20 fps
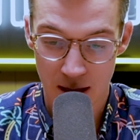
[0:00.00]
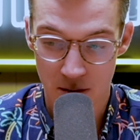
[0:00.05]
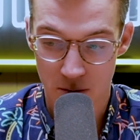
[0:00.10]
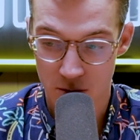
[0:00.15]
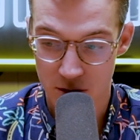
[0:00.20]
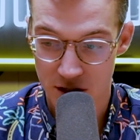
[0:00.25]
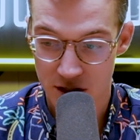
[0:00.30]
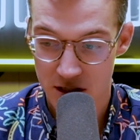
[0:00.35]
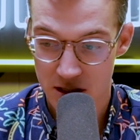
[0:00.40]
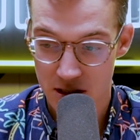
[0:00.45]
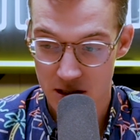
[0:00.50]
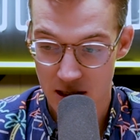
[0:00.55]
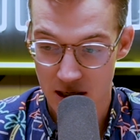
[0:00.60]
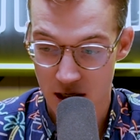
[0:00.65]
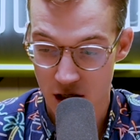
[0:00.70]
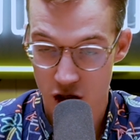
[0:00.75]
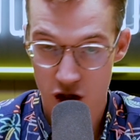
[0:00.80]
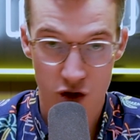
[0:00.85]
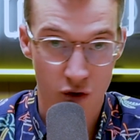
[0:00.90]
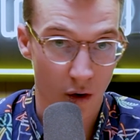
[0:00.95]
It was
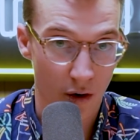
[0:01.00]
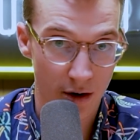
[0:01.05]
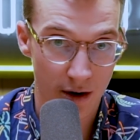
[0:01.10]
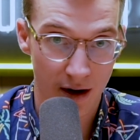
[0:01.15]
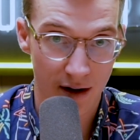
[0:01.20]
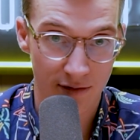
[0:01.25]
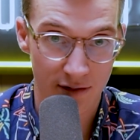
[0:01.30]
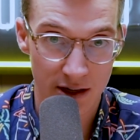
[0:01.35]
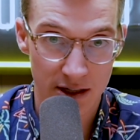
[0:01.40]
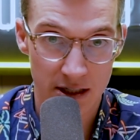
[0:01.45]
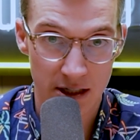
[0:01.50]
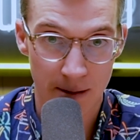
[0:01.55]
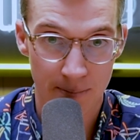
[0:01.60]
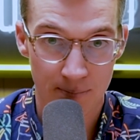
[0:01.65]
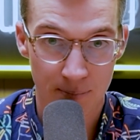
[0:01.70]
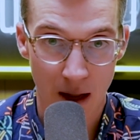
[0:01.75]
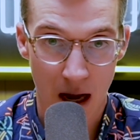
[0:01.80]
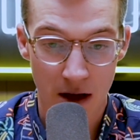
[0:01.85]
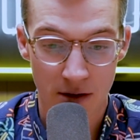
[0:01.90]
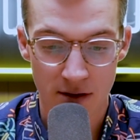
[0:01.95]
an extraordinary visit.
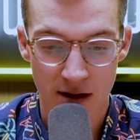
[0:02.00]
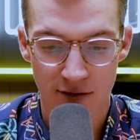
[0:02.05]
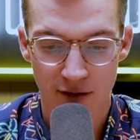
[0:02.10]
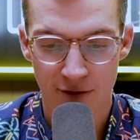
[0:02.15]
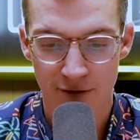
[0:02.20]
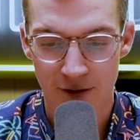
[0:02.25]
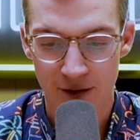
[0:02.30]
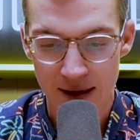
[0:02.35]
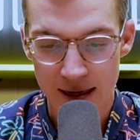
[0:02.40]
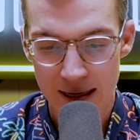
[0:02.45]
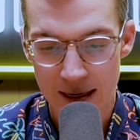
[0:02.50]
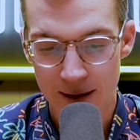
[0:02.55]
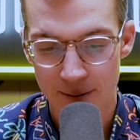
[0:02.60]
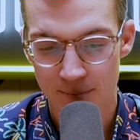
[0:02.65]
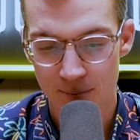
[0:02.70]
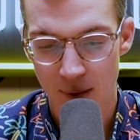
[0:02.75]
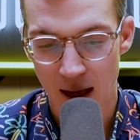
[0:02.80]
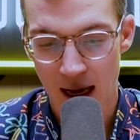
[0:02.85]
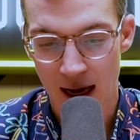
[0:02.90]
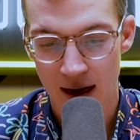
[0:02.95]
I'll never forget
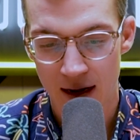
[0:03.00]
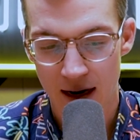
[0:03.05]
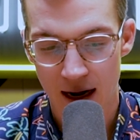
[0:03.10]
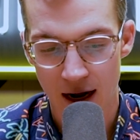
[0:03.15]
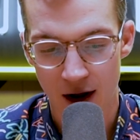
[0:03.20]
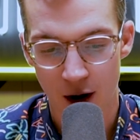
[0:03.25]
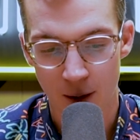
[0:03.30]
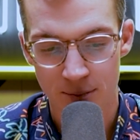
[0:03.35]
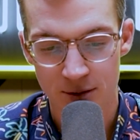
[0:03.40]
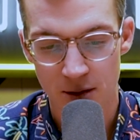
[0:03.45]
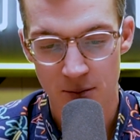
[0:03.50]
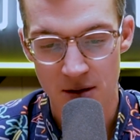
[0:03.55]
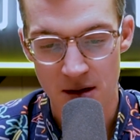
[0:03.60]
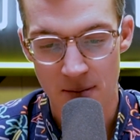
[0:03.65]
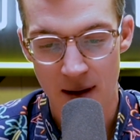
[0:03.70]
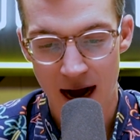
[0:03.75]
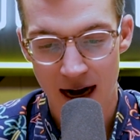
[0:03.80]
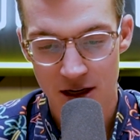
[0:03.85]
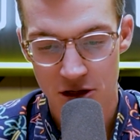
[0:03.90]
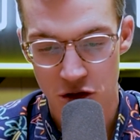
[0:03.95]
it, and I hope to be
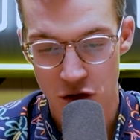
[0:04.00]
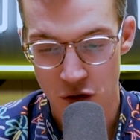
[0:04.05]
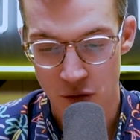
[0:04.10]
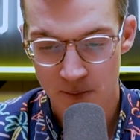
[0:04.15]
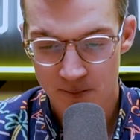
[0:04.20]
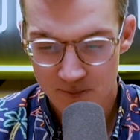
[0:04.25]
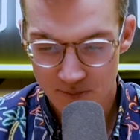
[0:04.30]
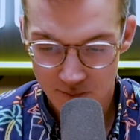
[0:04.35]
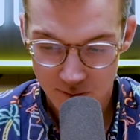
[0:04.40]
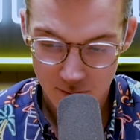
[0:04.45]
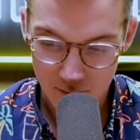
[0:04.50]
back soon.